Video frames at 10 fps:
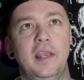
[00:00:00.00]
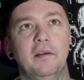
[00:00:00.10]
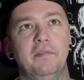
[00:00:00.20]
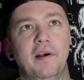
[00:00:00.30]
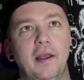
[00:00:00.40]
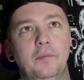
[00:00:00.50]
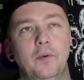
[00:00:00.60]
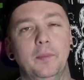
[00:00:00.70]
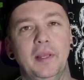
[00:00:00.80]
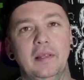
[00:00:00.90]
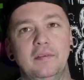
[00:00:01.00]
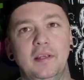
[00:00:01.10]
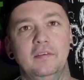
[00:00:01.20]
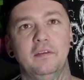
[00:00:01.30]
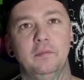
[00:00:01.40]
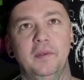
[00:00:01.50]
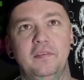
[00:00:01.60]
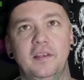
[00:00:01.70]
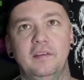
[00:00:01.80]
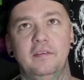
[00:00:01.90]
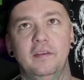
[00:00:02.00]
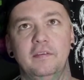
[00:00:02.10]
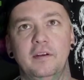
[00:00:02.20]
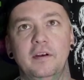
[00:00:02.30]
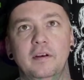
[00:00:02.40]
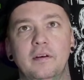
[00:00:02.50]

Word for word: can't find who I'm guessing is his missing sister.